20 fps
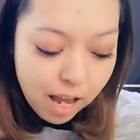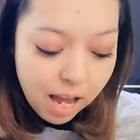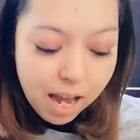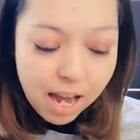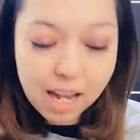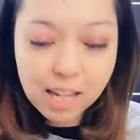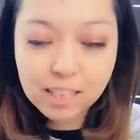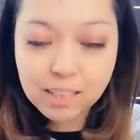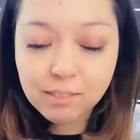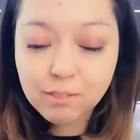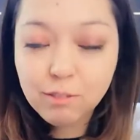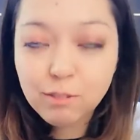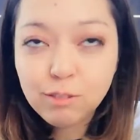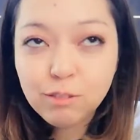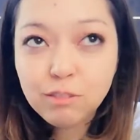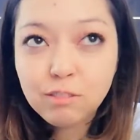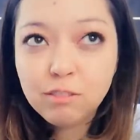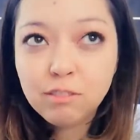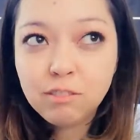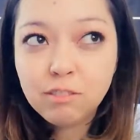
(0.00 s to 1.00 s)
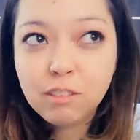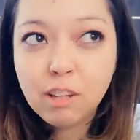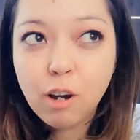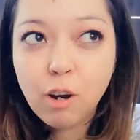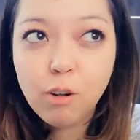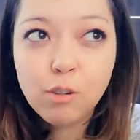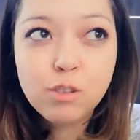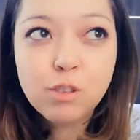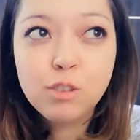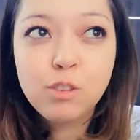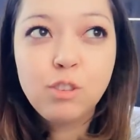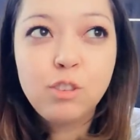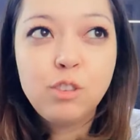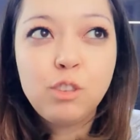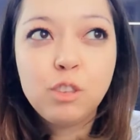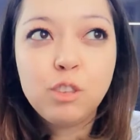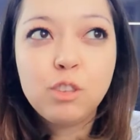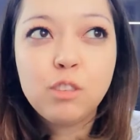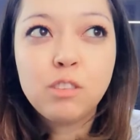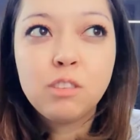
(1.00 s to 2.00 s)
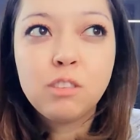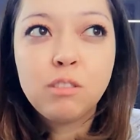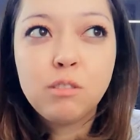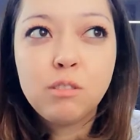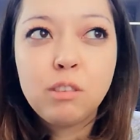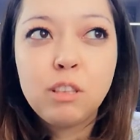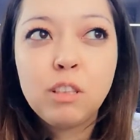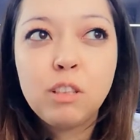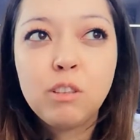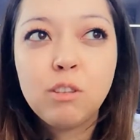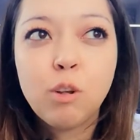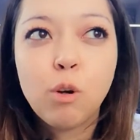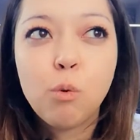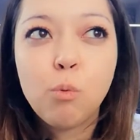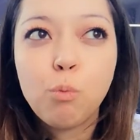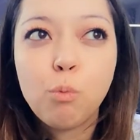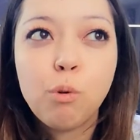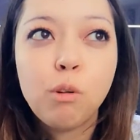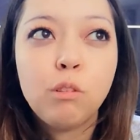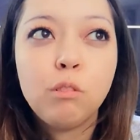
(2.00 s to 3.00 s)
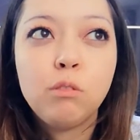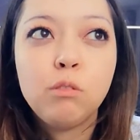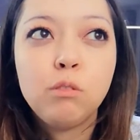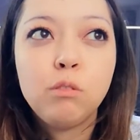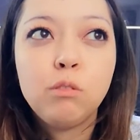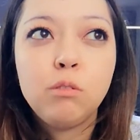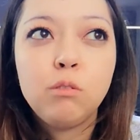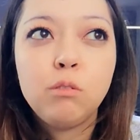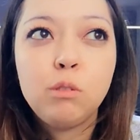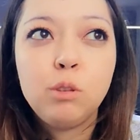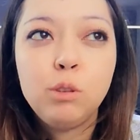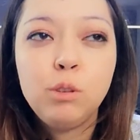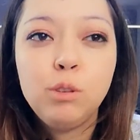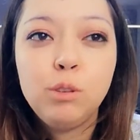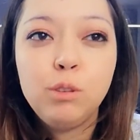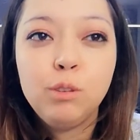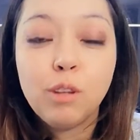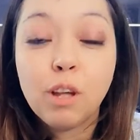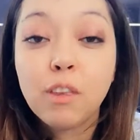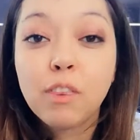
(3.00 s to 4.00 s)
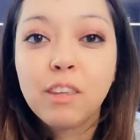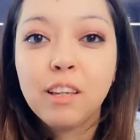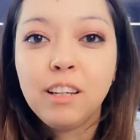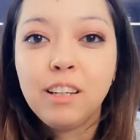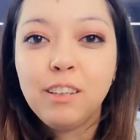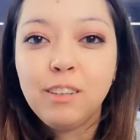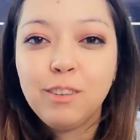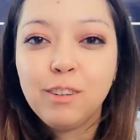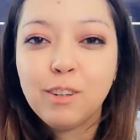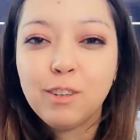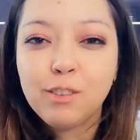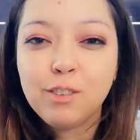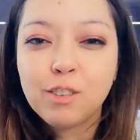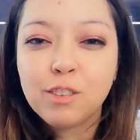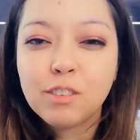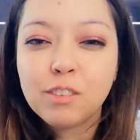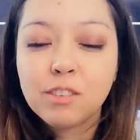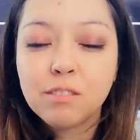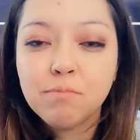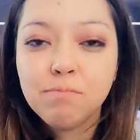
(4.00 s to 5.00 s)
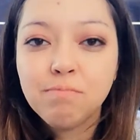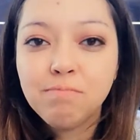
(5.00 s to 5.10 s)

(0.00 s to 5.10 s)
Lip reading: I also just did not want to do nothing, you know, just